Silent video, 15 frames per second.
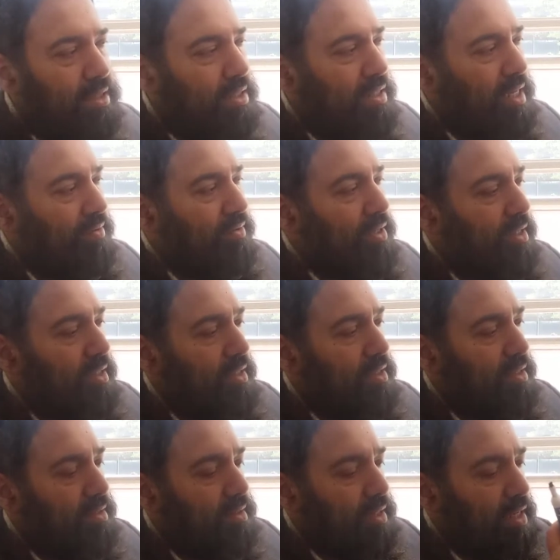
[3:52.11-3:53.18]
It's not
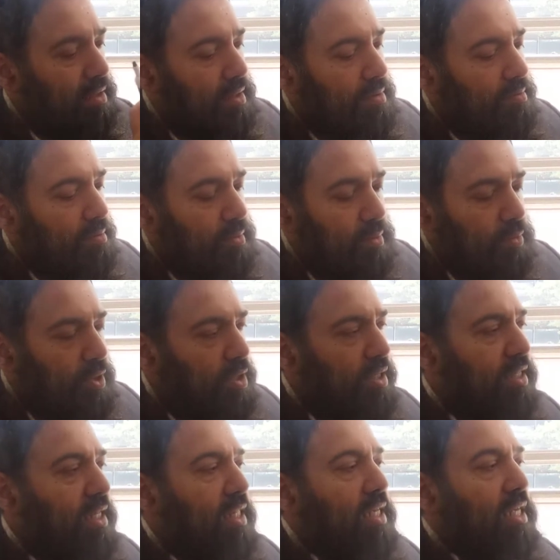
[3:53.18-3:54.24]
we're
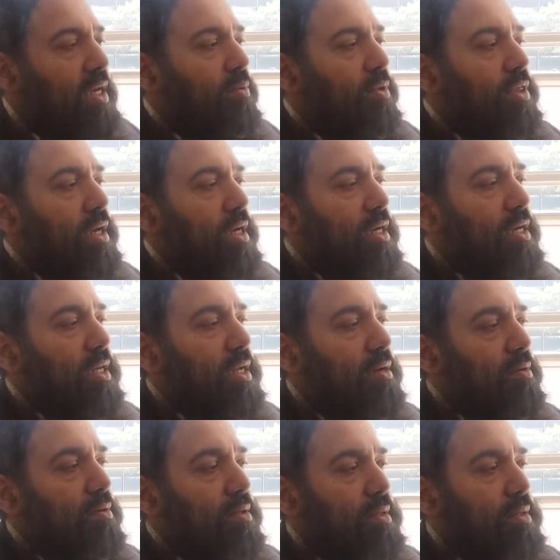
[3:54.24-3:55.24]
dealing here with Arich now.